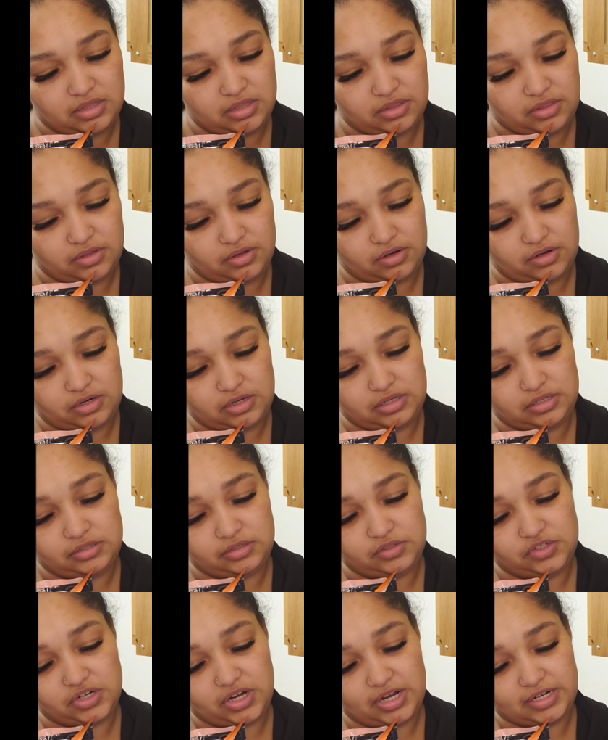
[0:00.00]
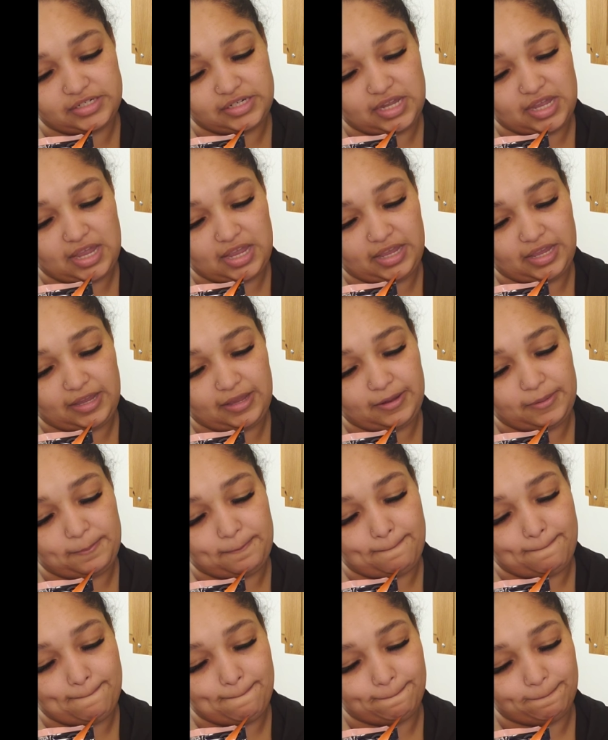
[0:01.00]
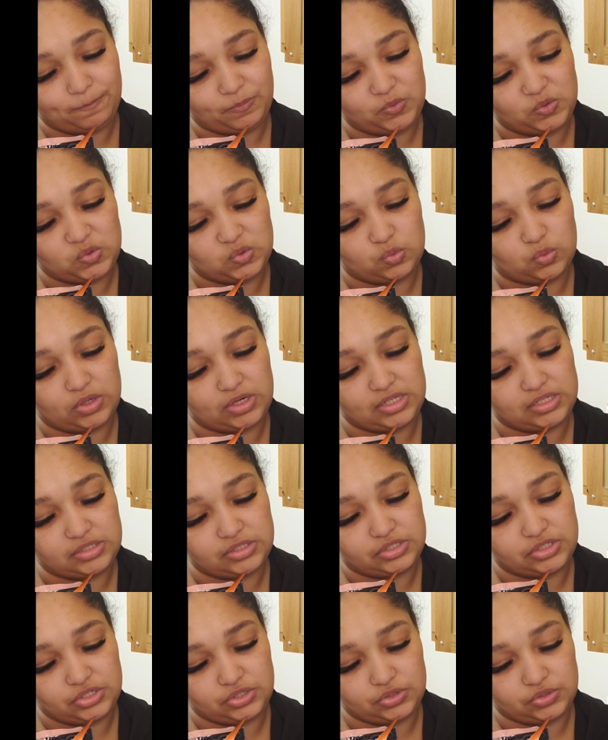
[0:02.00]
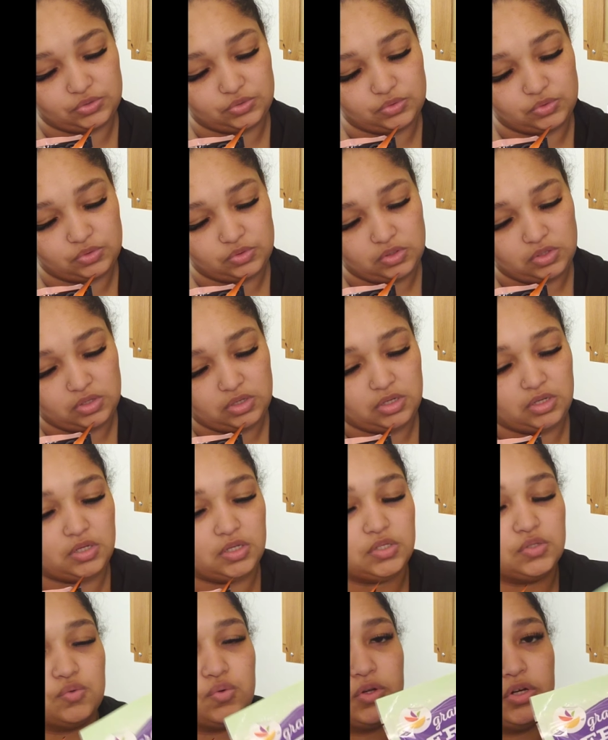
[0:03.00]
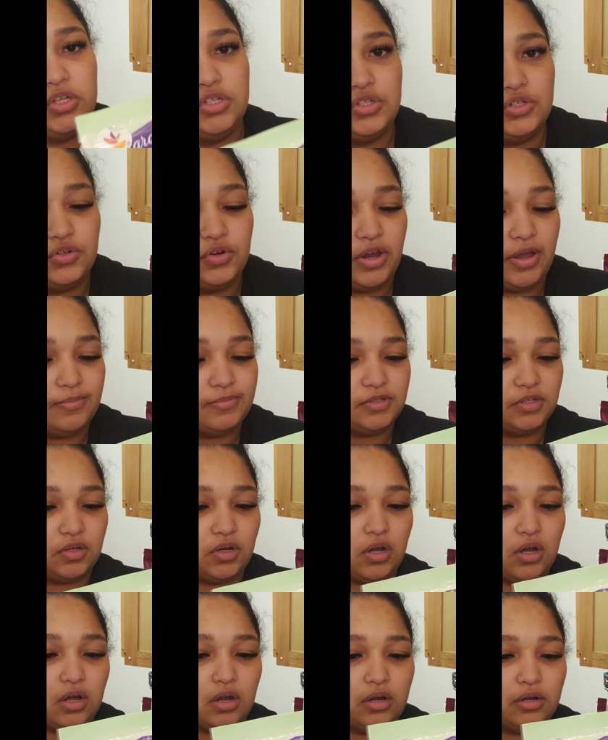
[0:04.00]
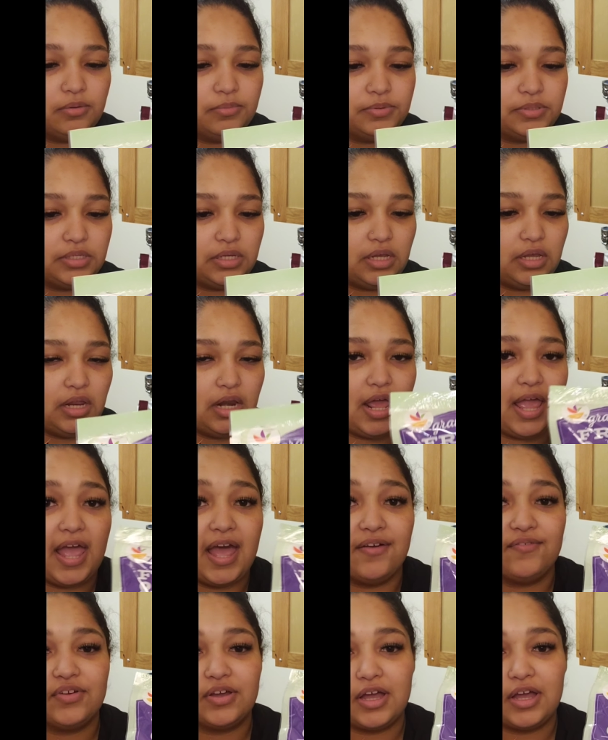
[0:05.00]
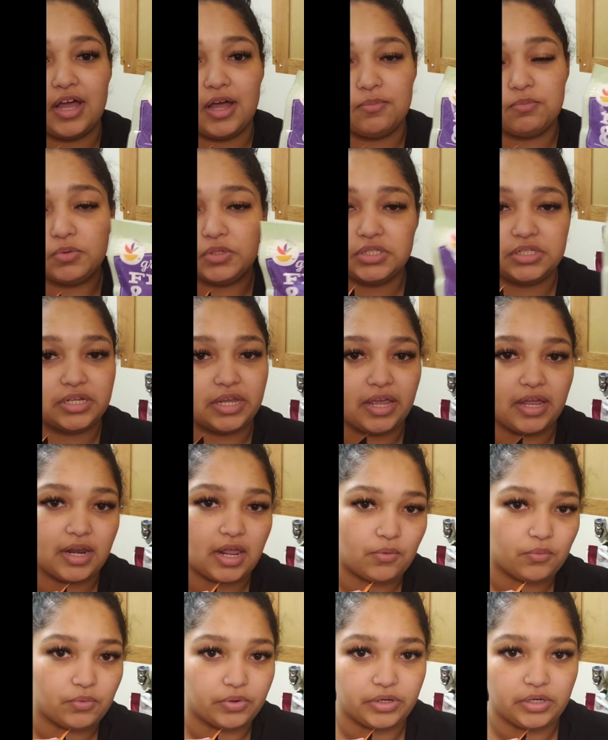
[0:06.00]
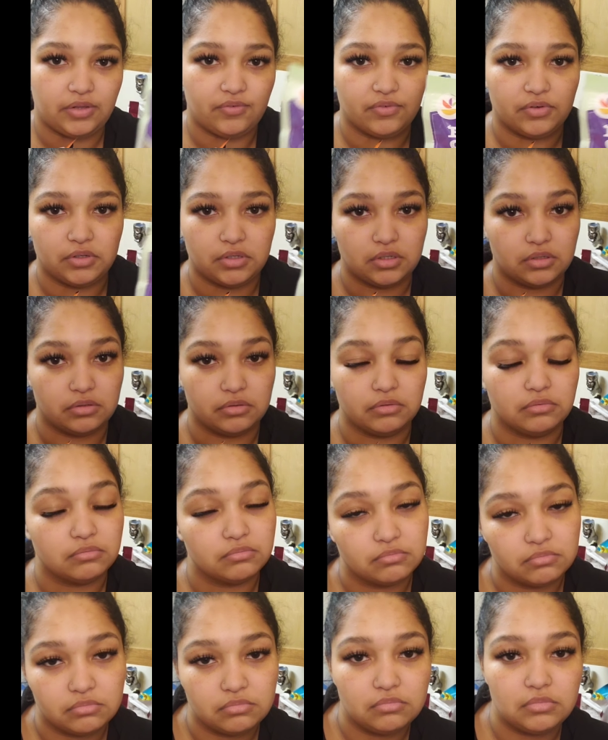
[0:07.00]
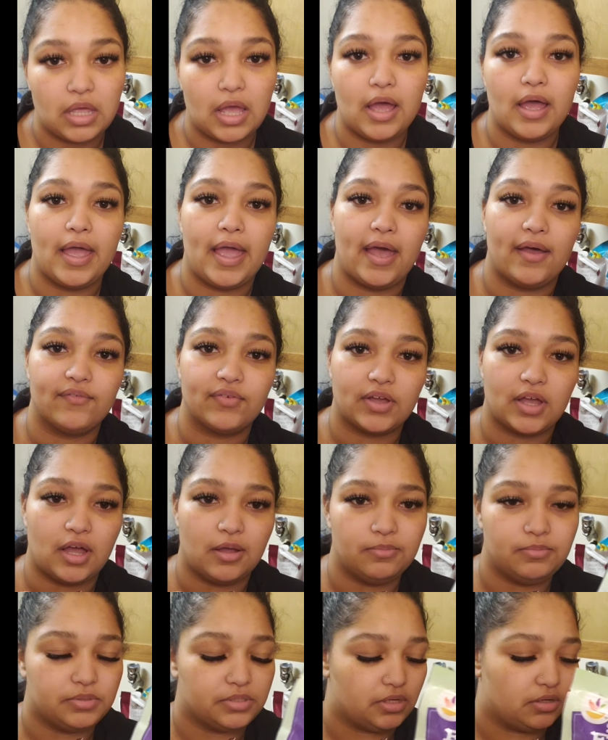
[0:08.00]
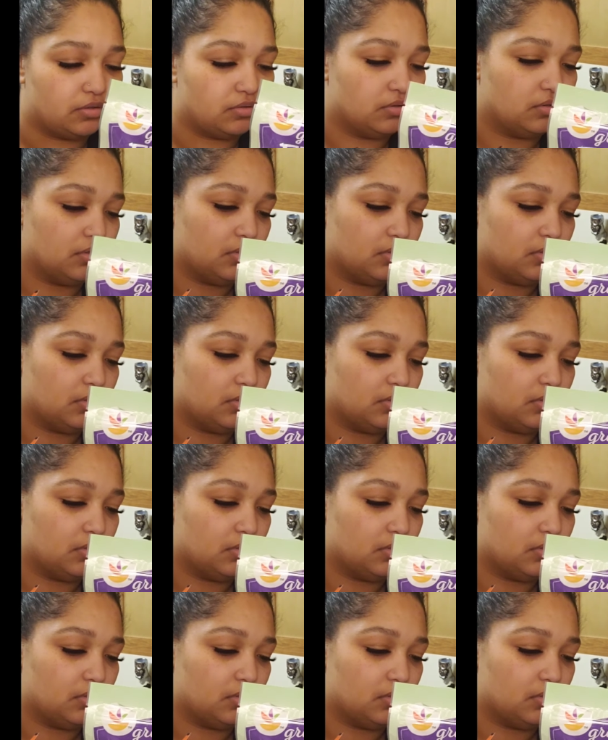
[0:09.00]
30 subtract 8, 22. 22 grams of carbs and half a cup, which again I wouldn't even do a half a cup. So